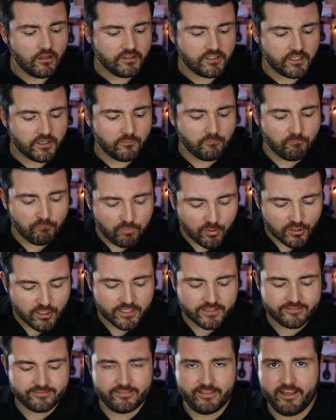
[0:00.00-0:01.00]
The
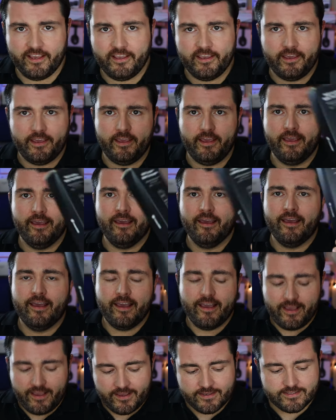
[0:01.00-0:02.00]
bullet thingy
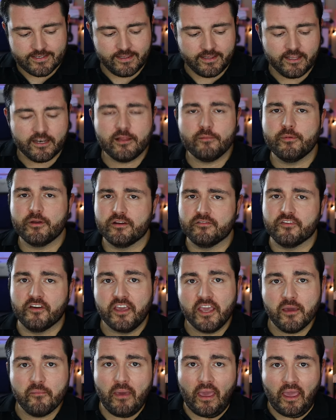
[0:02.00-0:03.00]
is a little bit of a
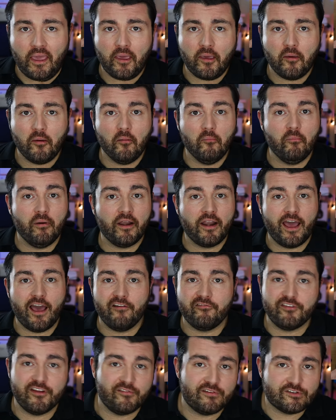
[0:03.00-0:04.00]
gimmick, but
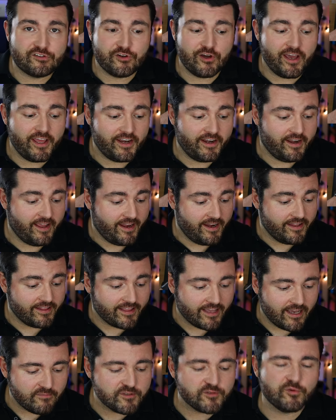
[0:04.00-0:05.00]
I've never tried it, and
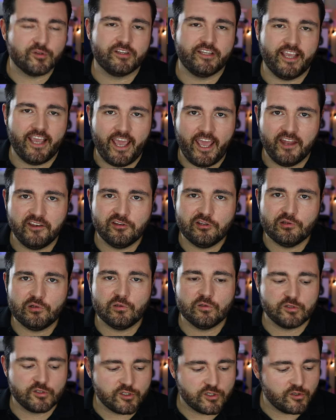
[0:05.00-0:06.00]
comes with the
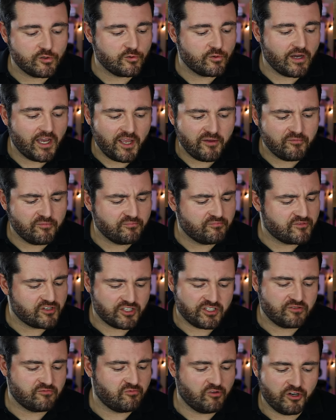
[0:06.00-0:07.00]
handle, so I
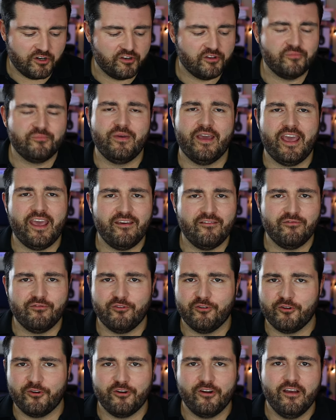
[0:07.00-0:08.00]
just wanted to pay
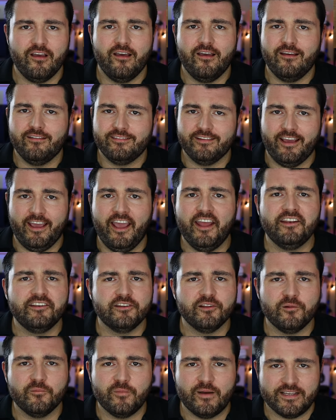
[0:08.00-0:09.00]
for the
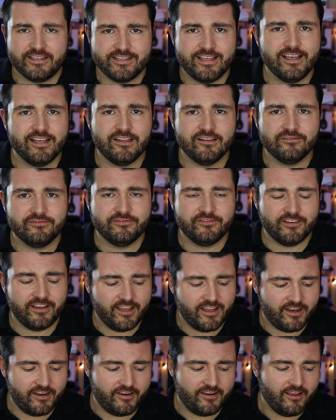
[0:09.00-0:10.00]
handle myself.
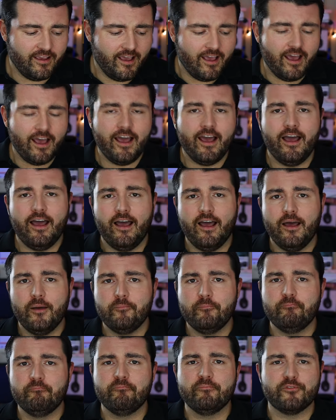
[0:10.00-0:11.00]
And
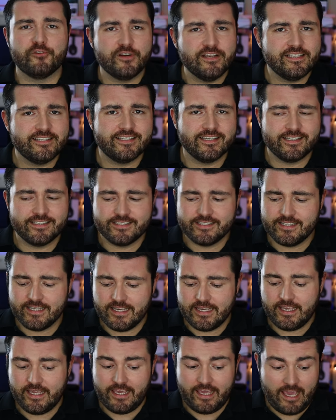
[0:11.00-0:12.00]
um, three
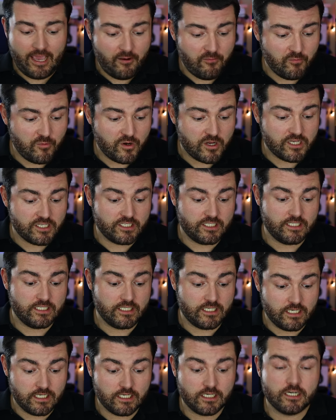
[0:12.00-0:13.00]
sixty
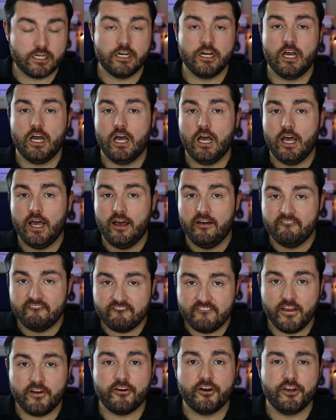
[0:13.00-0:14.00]
cameras are a
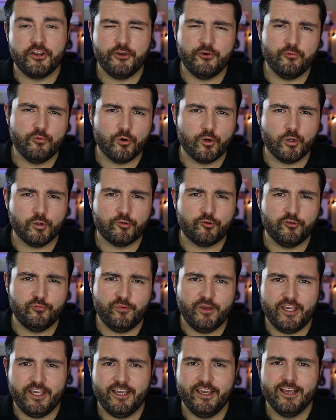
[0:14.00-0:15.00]
very new world to
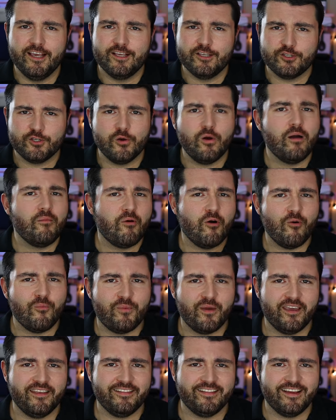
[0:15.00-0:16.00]
me, so I'm
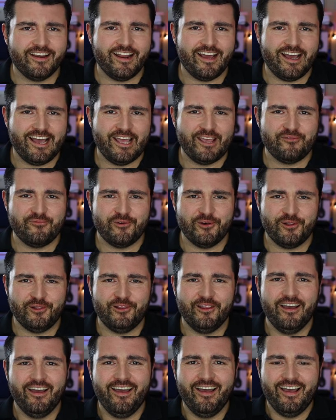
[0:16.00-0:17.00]
hoping that I
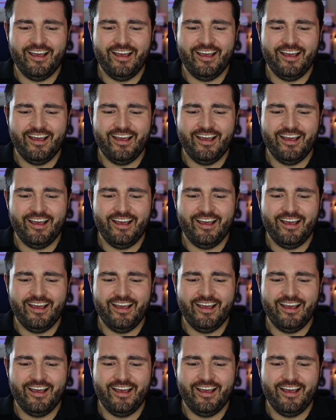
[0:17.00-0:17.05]
will